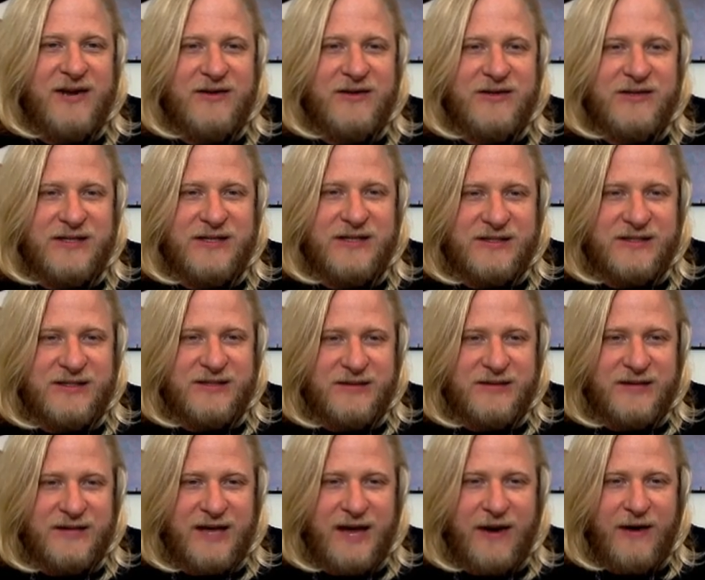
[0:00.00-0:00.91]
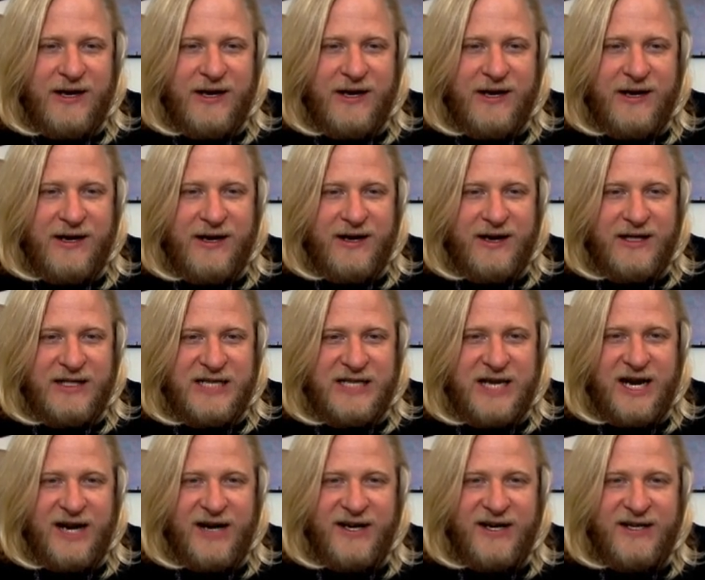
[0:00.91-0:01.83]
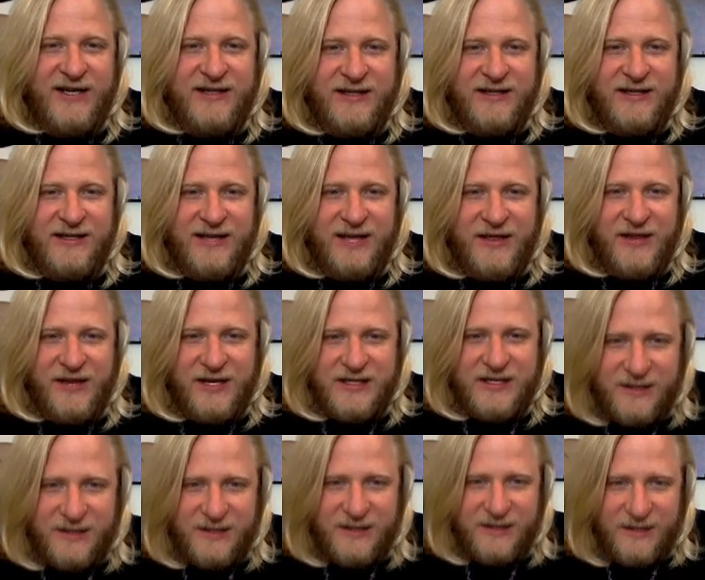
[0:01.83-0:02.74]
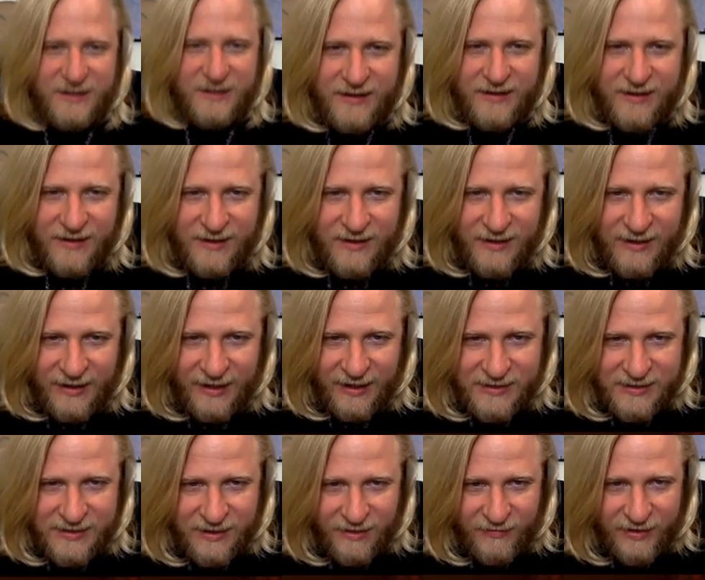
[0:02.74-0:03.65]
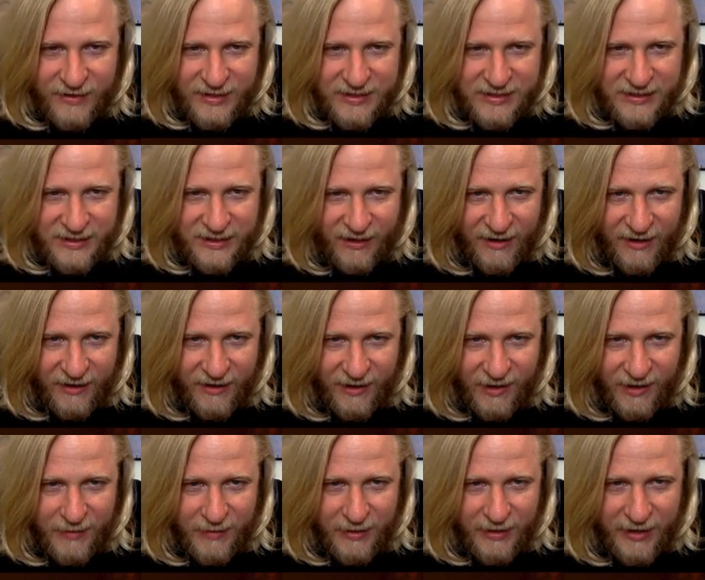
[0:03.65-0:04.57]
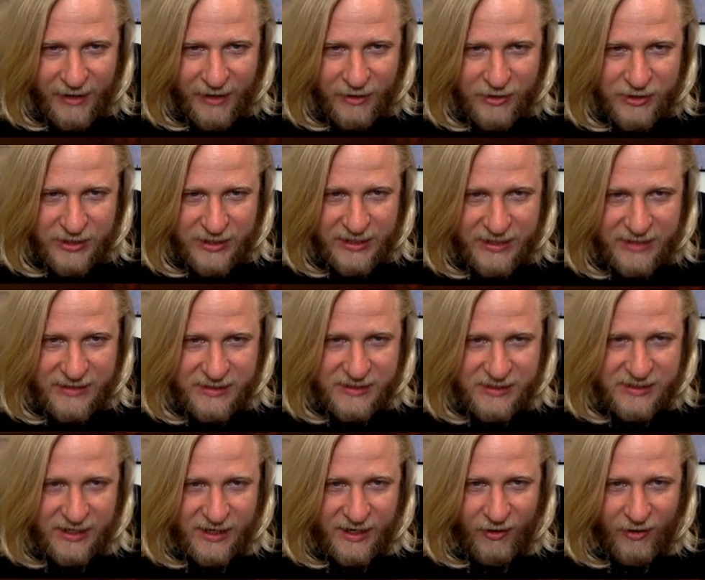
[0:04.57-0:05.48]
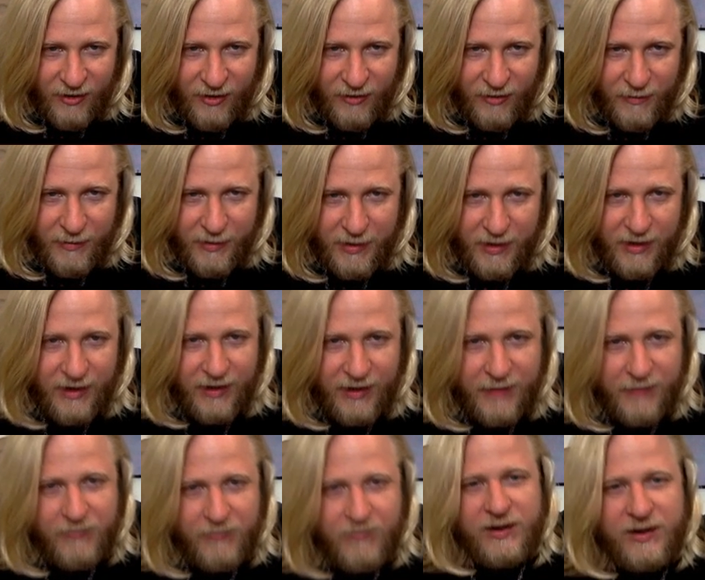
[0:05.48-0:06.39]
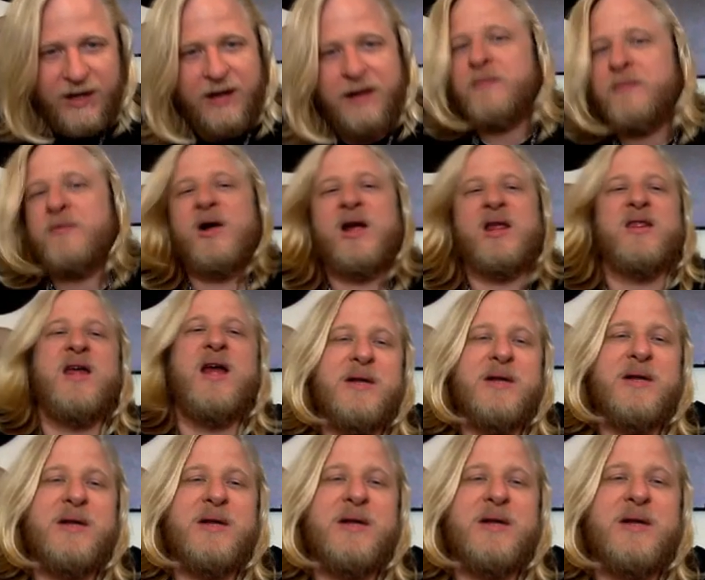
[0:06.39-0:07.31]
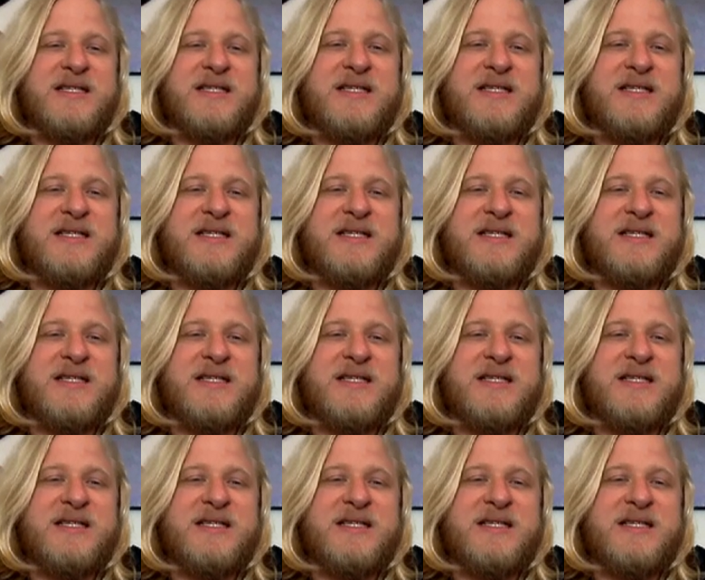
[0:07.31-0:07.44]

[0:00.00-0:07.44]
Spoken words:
is carrying a katana. I can't tell if he has a gun on him. Yeah, it looks like he has a sidearm on him right there, but he's